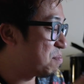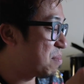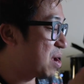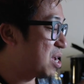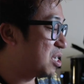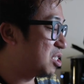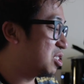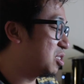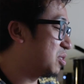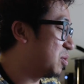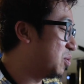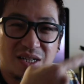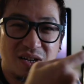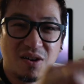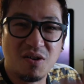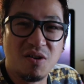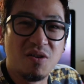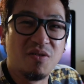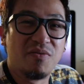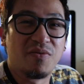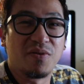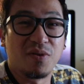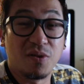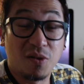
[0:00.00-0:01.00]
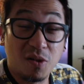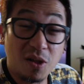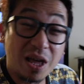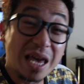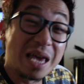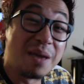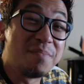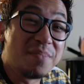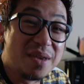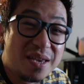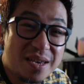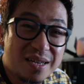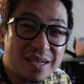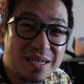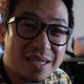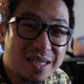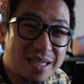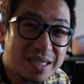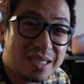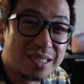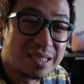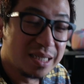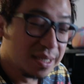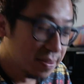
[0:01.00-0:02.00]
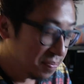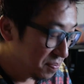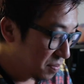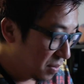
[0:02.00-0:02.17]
match the overall ambience.